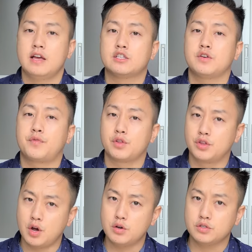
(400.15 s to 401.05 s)
And so for
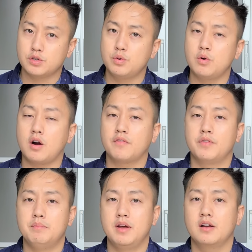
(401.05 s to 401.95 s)
those who aren't
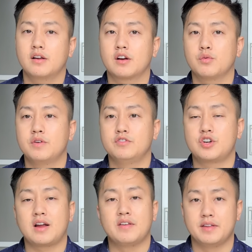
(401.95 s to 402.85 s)
familiar with
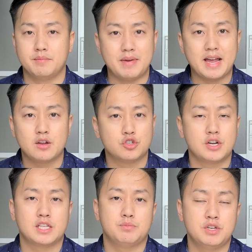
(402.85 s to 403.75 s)
driving manual
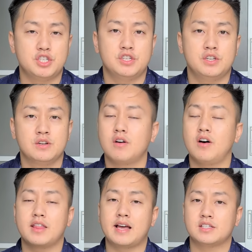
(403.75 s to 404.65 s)
transmission and
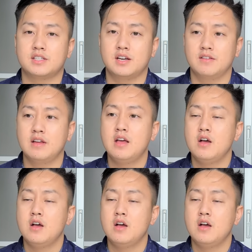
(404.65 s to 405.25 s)
all that stuff,